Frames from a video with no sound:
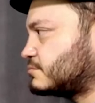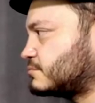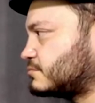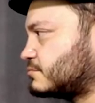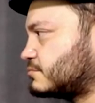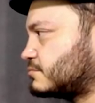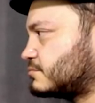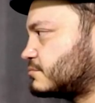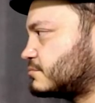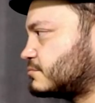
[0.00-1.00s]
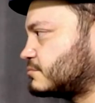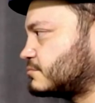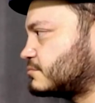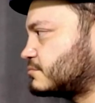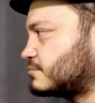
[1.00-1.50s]

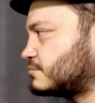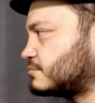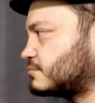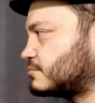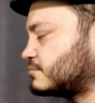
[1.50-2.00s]
(not speaking)